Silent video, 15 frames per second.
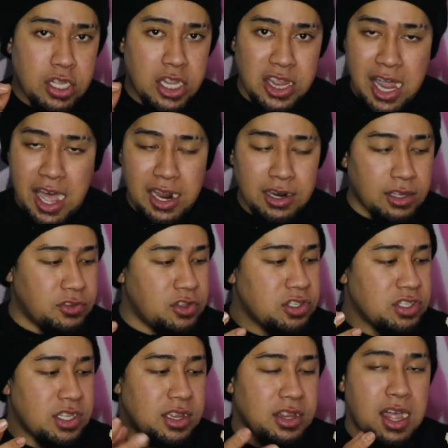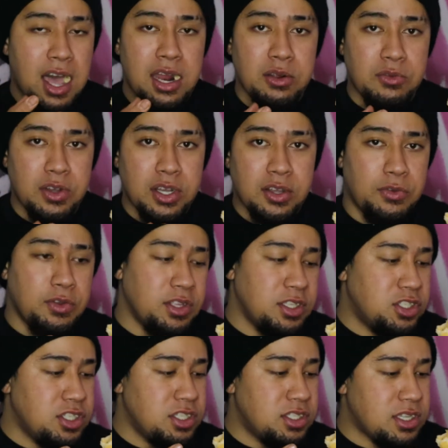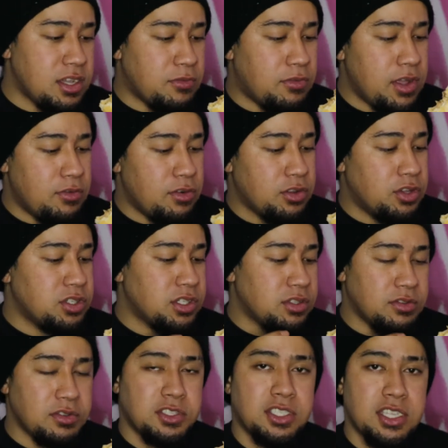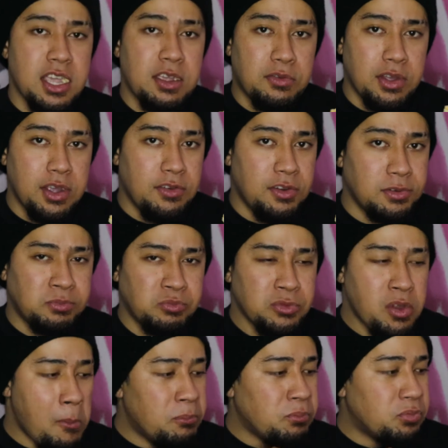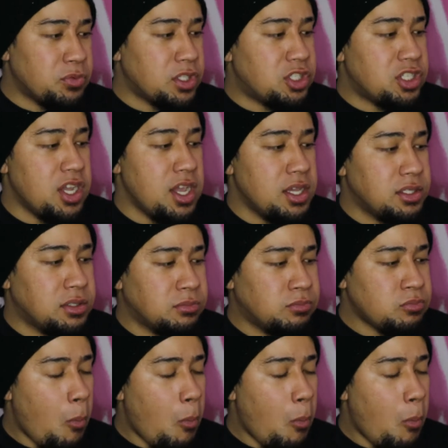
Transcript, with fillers: a lot, there's a lot of uh, Philly cheesesteak flavor. There's a steak flavor, the cheese,